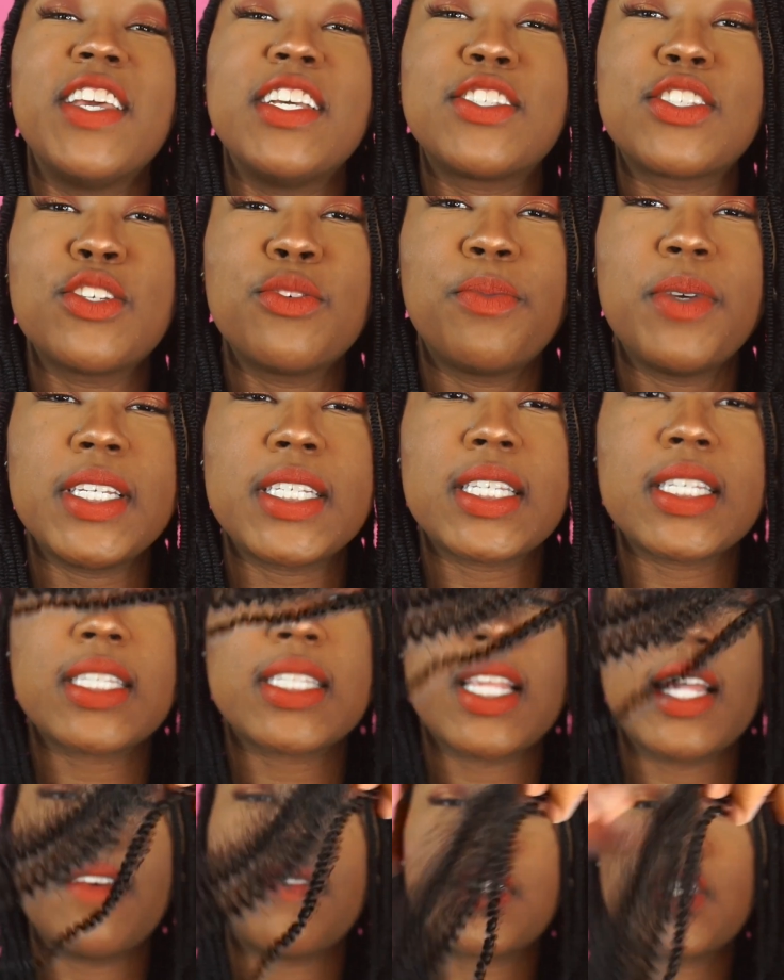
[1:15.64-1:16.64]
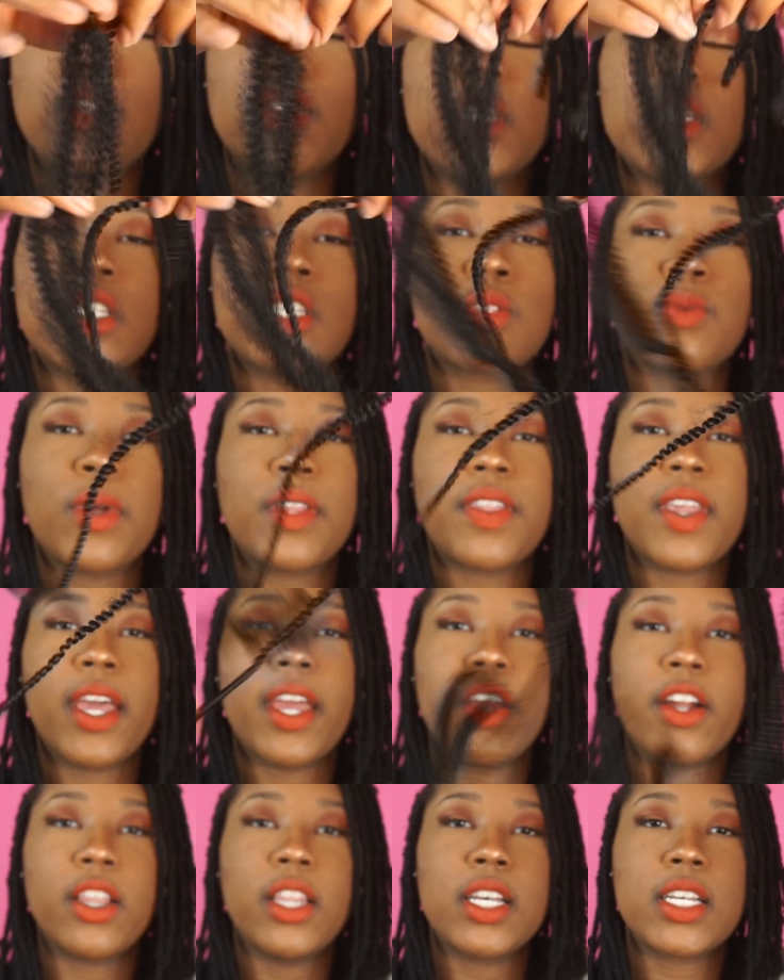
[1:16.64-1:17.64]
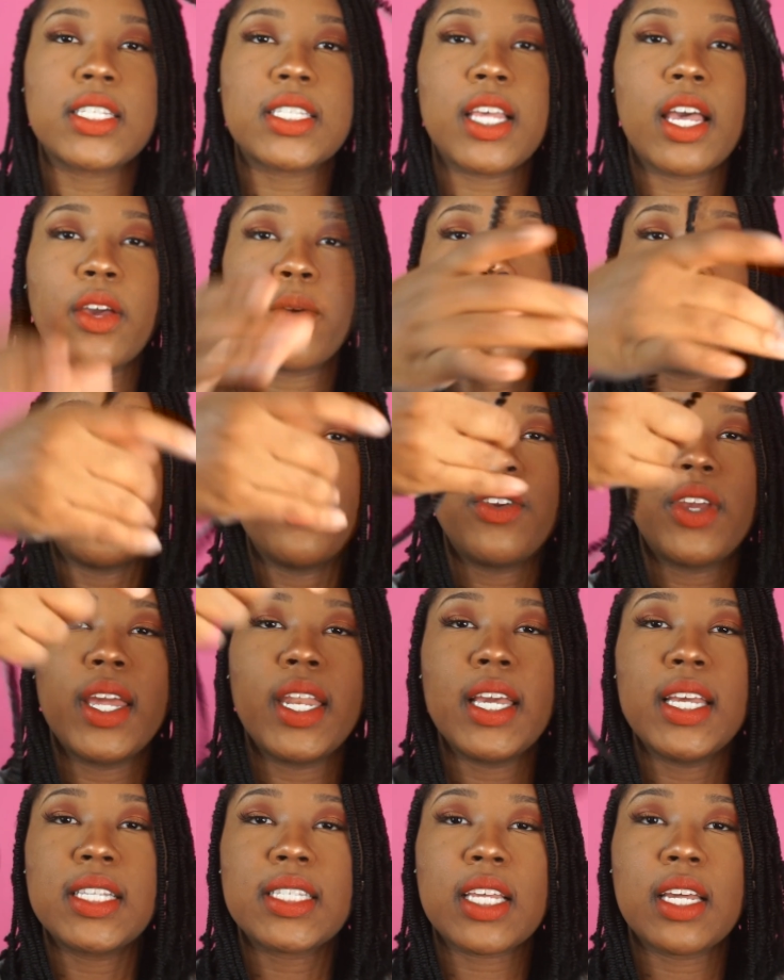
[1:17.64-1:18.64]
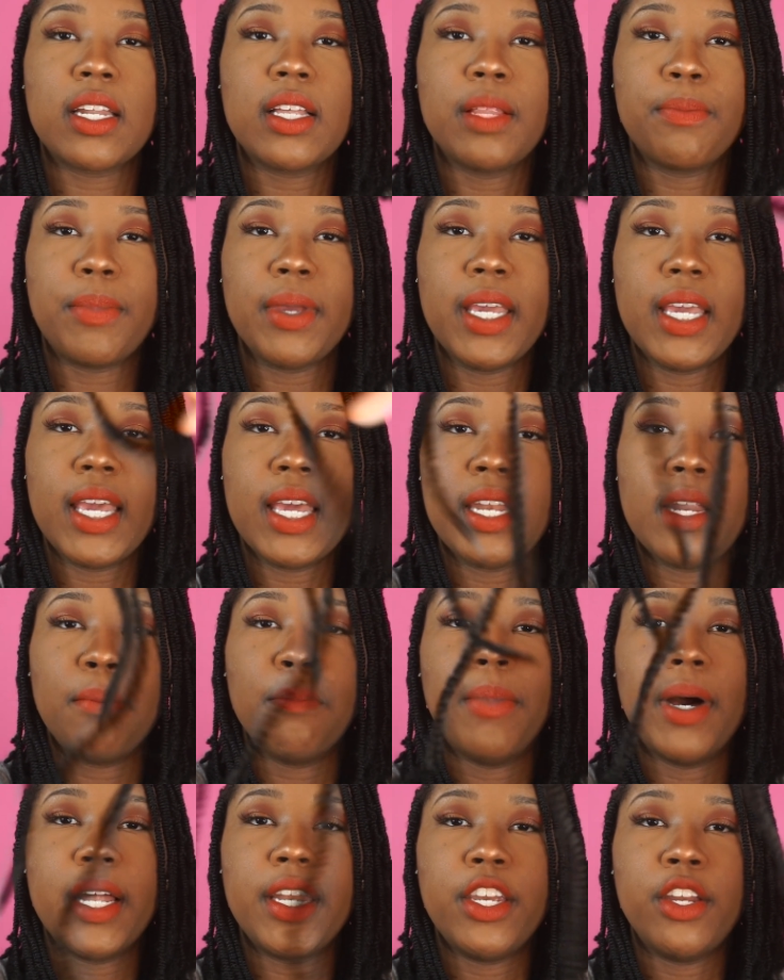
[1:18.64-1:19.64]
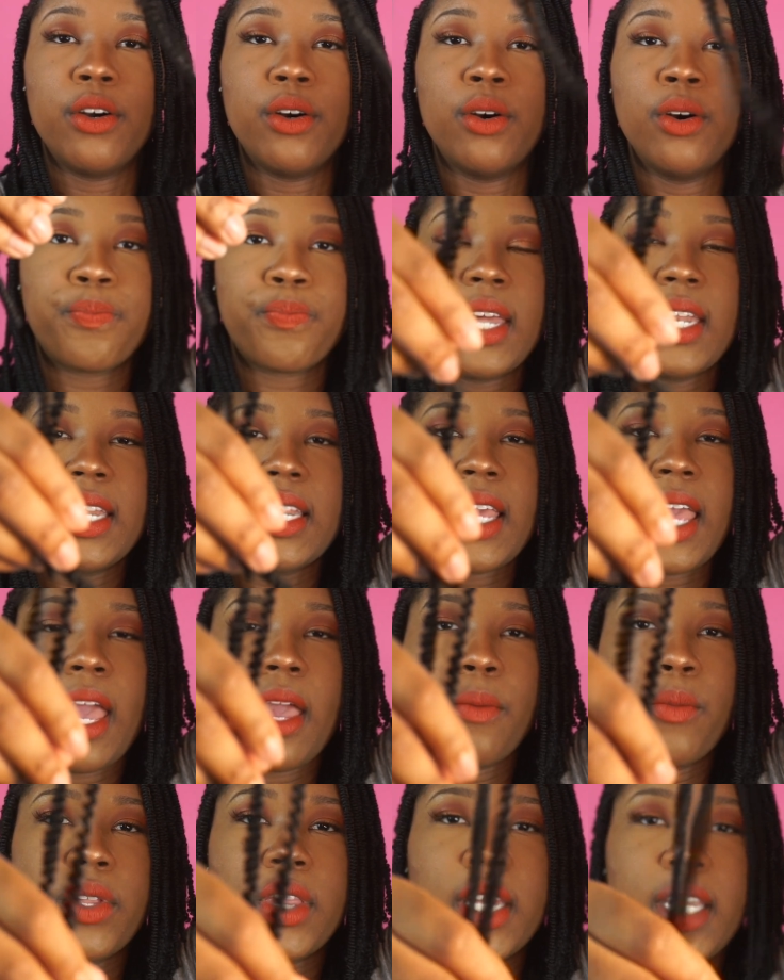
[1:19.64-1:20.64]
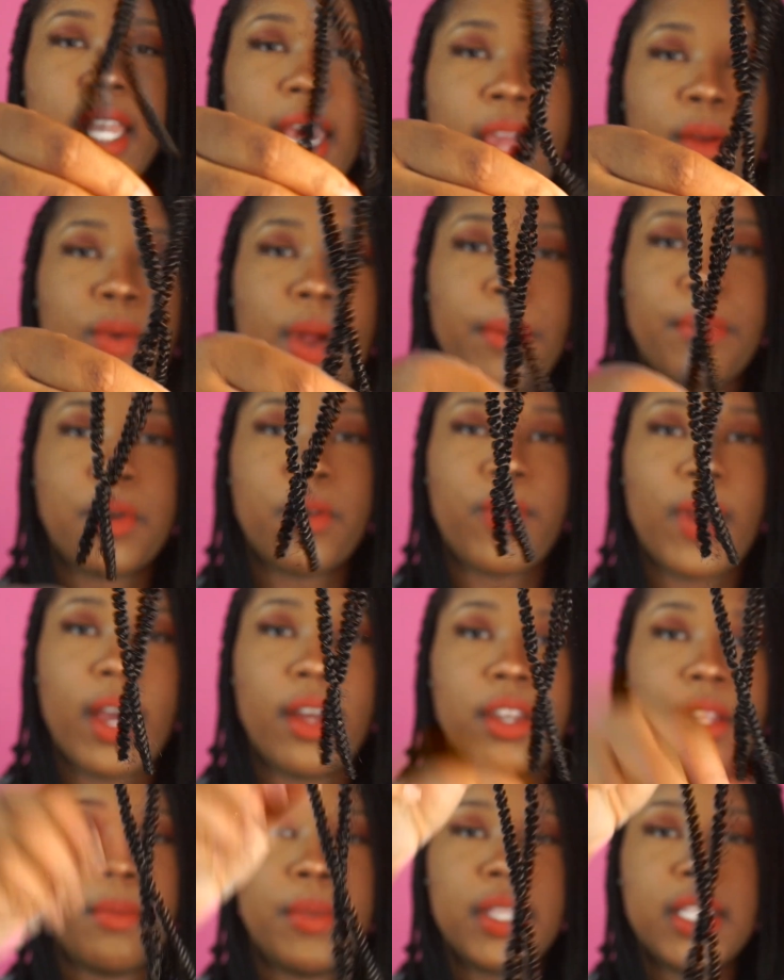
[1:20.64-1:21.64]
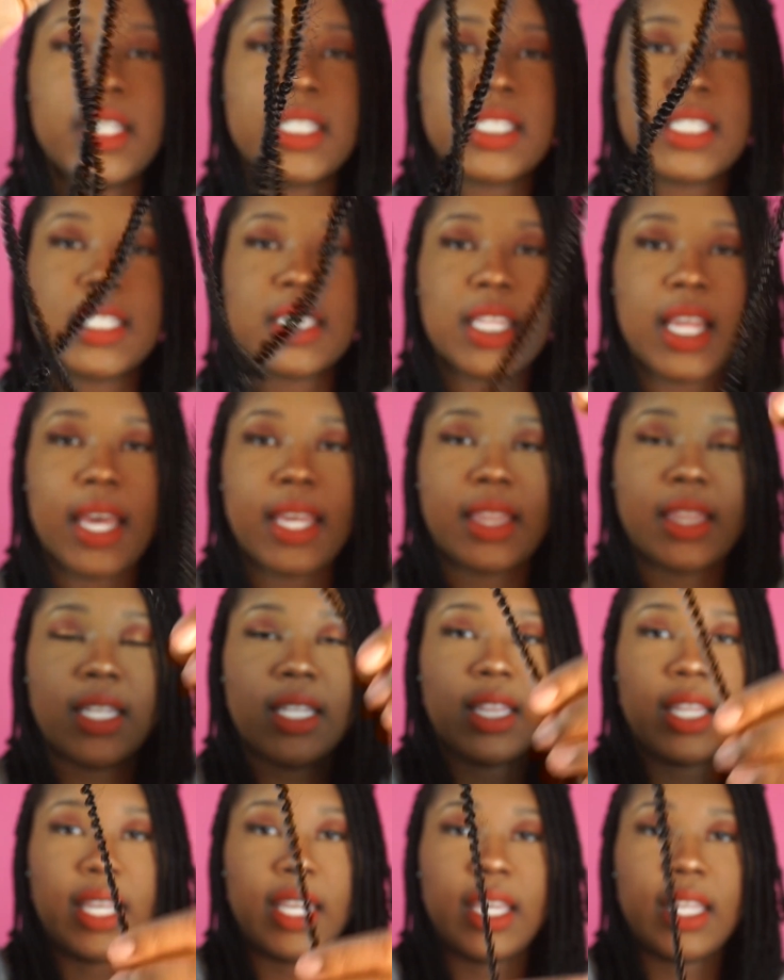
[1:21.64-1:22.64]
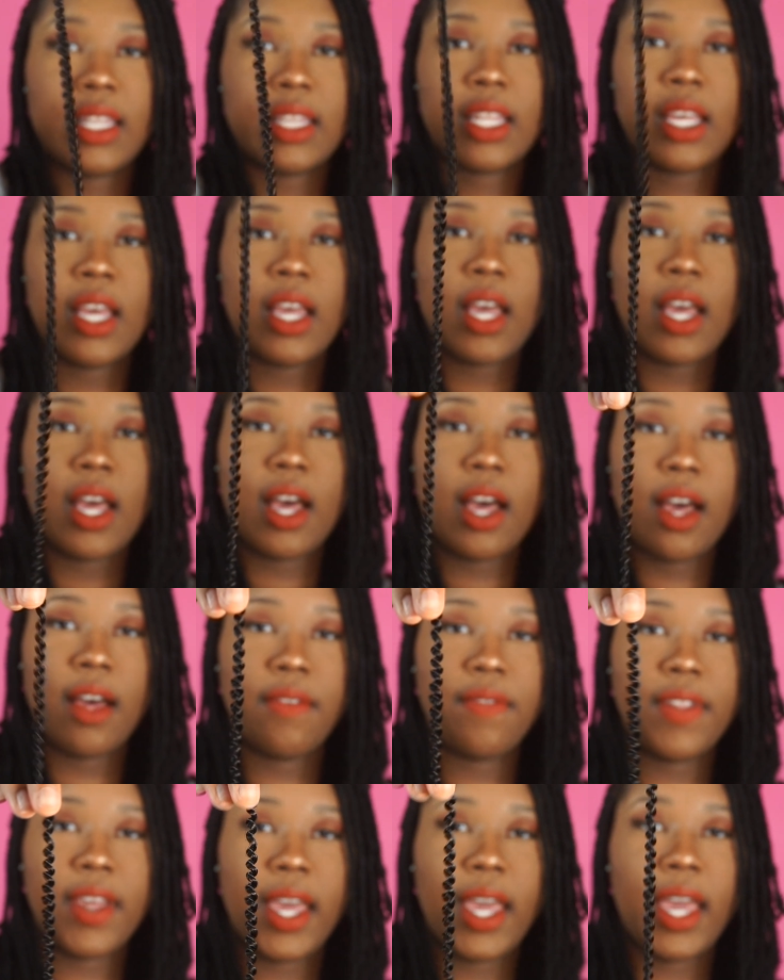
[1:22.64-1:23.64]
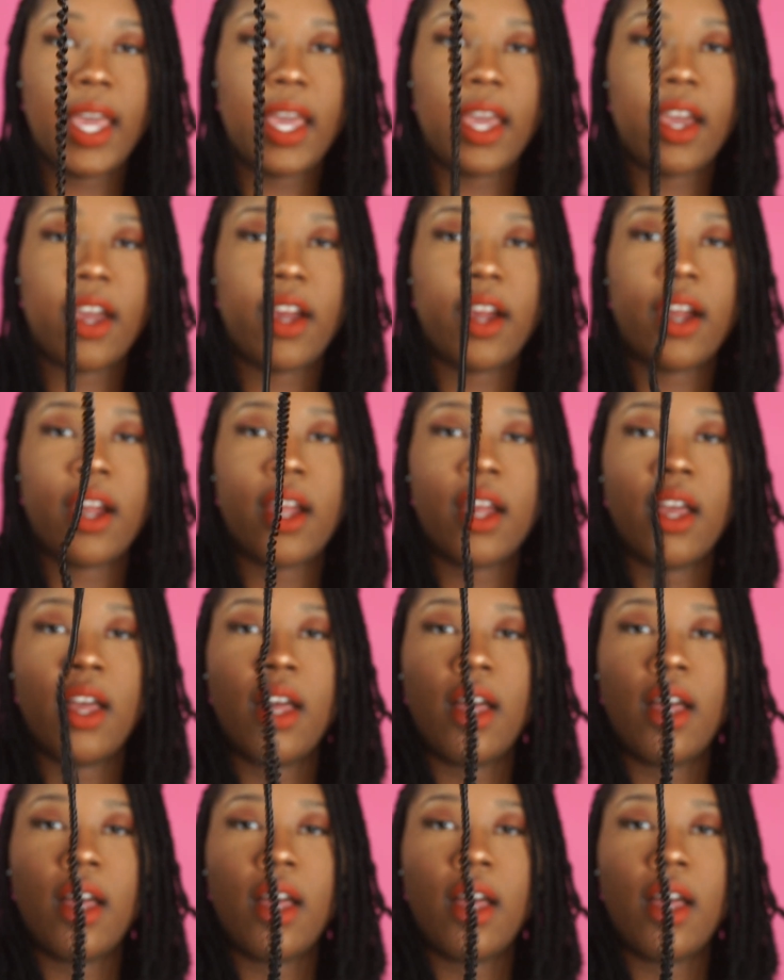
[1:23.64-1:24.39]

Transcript: these 2 pieces left. So this is what the hair looks like when you get it. It's going to be in a bundle and it came with a net wrapped around it, but this is like the length of the hair.